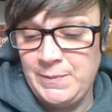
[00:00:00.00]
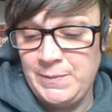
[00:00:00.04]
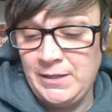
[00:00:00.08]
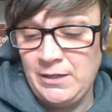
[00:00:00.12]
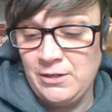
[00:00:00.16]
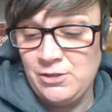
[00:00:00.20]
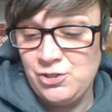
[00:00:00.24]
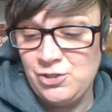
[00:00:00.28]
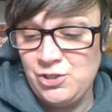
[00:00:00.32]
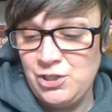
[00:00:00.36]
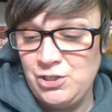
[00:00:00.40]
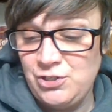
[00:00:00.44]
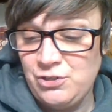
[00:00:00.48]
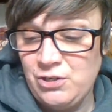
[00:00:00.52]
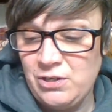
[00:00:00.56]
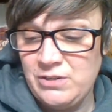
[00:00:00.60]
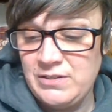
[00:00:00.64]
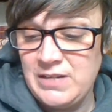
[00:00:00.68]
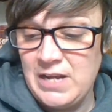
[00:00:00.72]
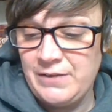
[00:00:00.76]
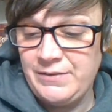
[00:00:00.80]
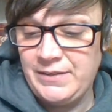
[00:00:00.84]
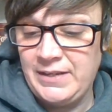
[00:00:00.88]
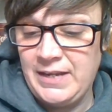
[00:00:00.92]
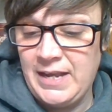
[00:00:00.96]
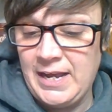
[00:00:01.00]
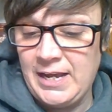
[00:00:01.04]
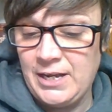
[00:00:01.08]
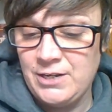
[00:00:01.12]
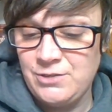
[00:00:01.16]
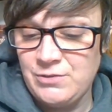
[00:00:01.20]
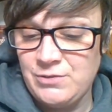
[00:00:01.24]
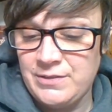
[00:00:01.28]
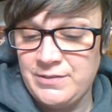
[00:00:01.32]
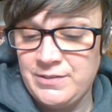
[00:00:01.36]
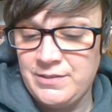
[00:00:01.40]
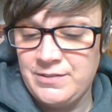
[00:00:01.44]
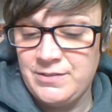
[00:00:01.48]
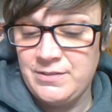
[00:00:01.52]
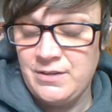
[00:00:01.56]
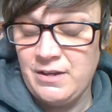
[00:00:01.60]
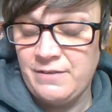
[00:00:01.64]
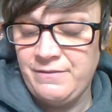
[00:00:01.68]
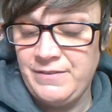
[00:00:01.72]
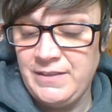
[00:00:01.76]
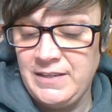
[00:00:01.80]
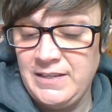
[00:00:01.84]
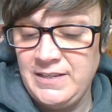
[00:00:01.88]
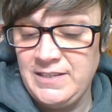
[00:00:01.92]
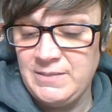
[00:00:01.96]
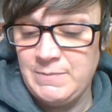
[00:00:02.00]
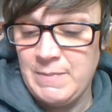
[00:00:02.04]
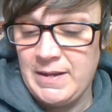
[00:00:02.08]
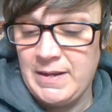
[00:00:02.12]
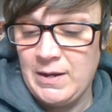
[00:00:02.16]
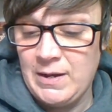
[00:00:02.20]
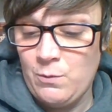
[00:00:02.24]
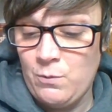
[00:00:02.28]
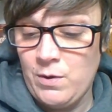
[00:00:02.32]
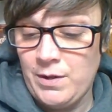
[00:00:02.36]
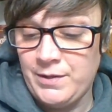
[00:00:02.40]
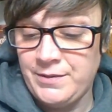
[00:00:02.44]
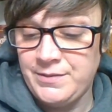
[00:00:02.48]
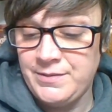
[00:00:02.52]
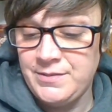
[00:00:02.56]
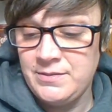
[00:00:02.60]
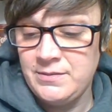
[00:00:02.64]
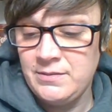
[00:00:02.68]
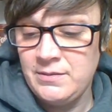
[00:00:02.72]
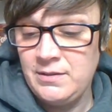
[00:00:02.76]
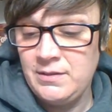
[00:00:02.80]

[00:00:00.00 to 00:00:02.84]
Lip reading: because she took down the addresses of these men at once,